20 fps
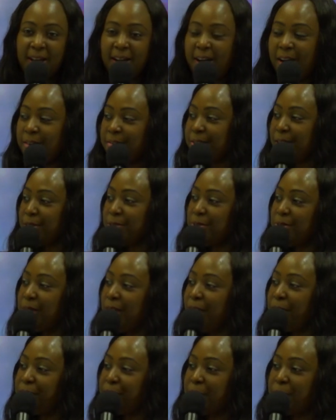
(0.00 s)
How can you
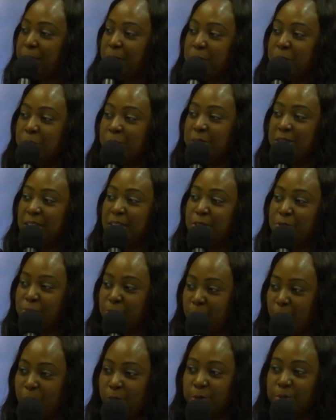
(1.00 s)
love someone who did
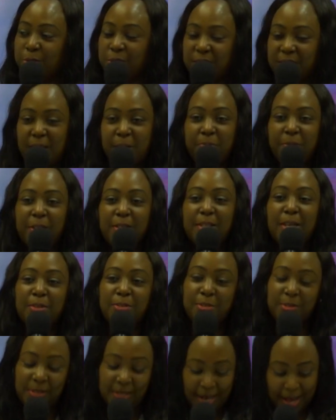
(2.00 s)
wrong to someone
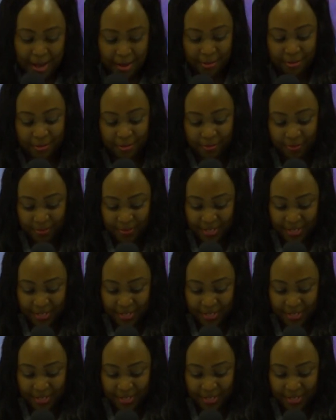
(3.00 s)
that you love?